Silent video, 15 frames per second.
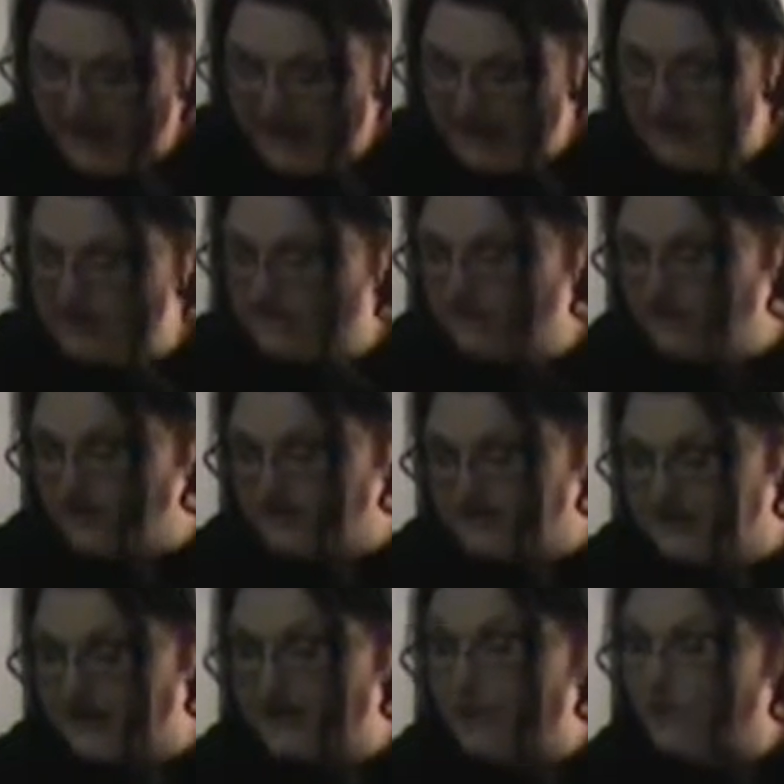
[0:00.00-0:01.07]
And as far as
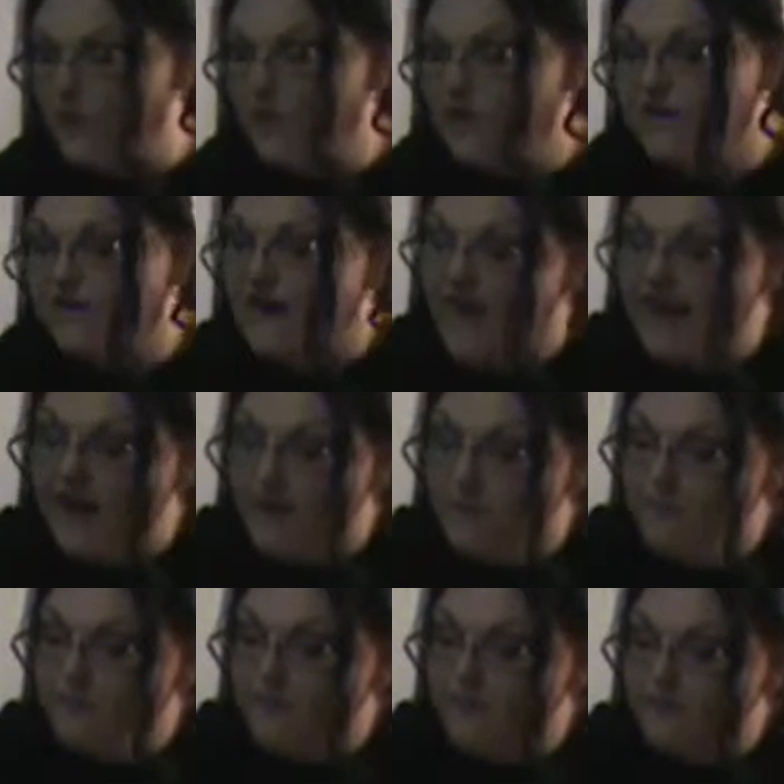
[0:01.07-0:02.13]
like coring the
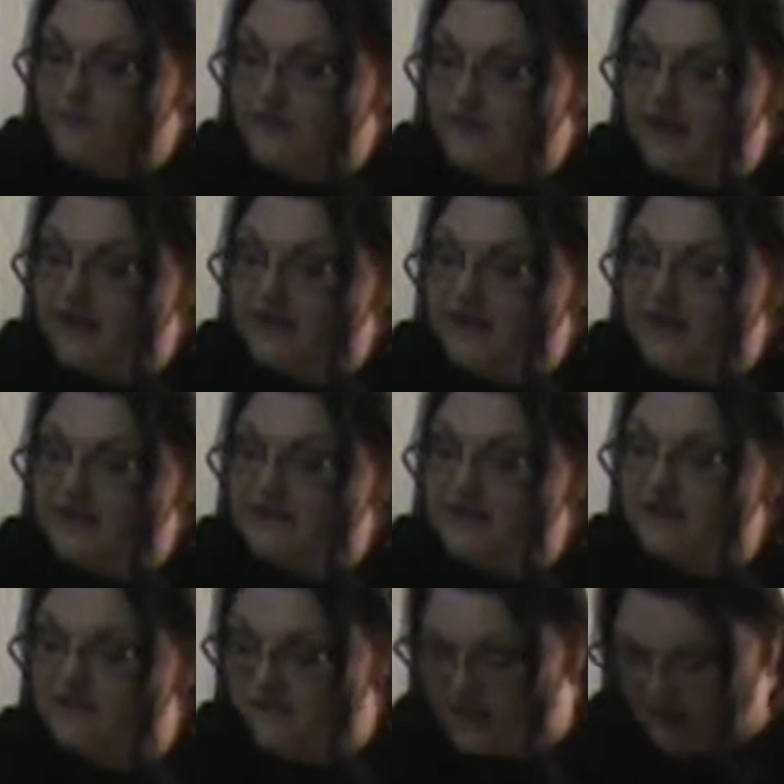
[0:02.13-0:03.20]
apples and all that
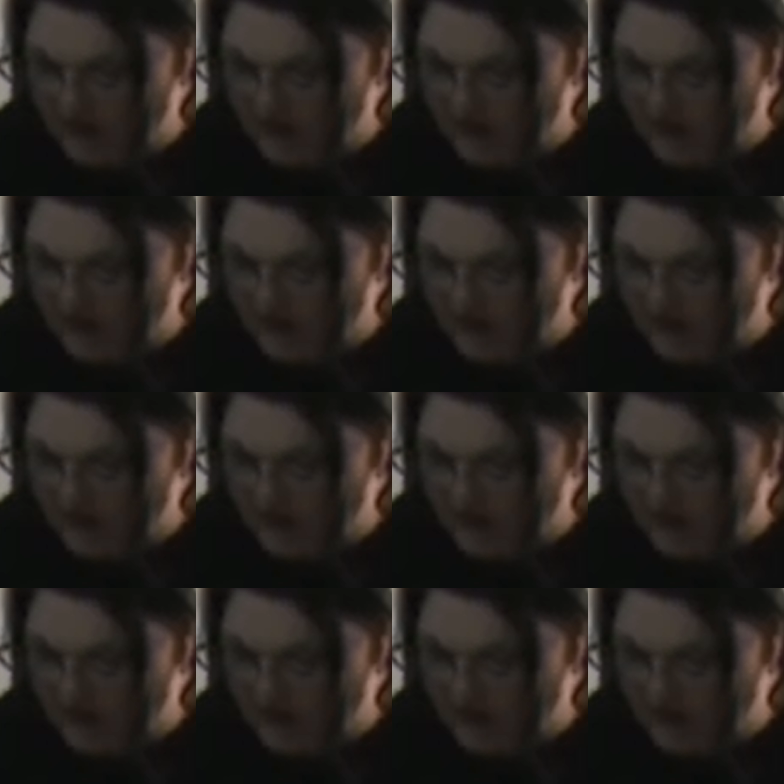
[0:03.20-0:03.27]
stuff,